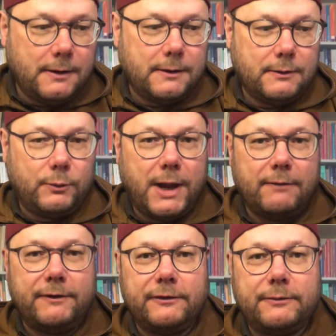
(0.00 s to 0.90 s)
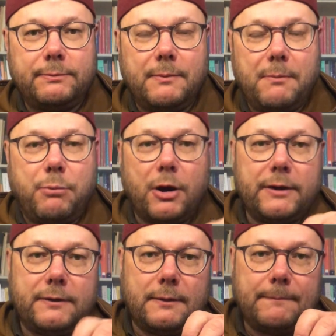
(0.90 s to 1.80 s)
we have this
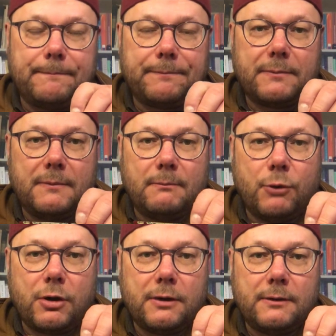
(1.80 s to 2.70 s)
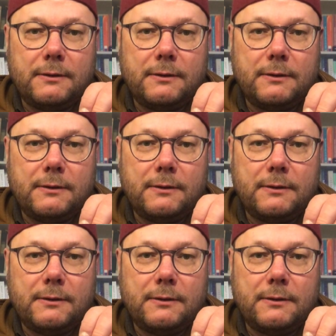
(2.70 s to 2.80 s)
pocket book,